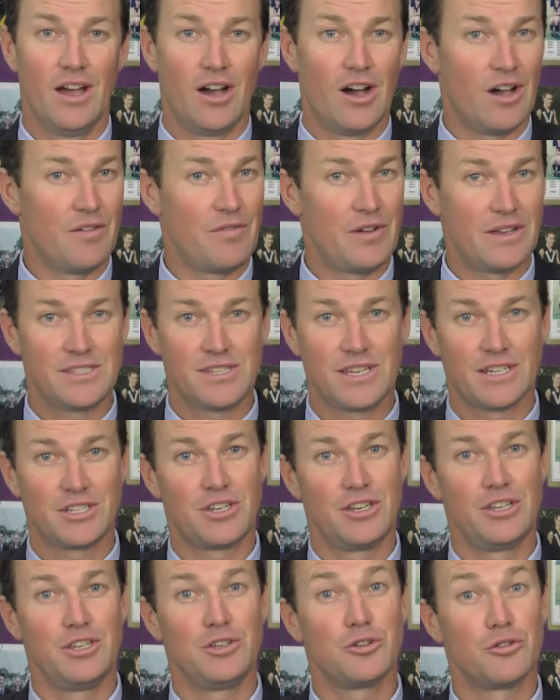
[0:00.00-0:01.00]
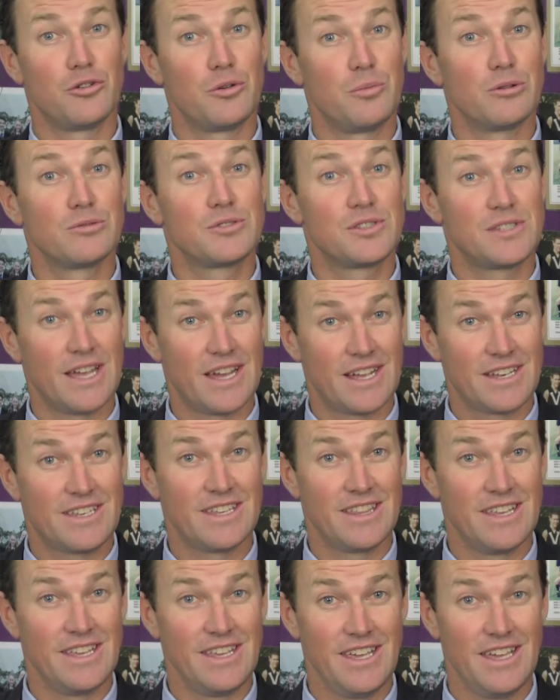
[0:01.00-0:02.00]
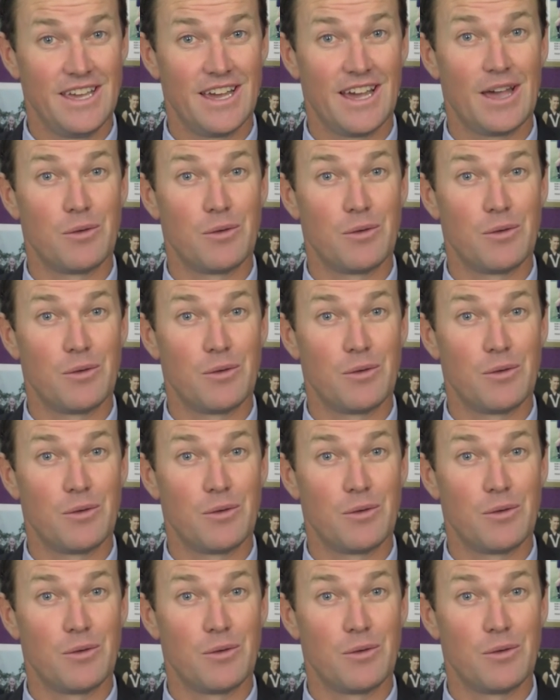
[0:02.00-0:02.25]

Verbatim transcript: I've had such an enjoyable start to the year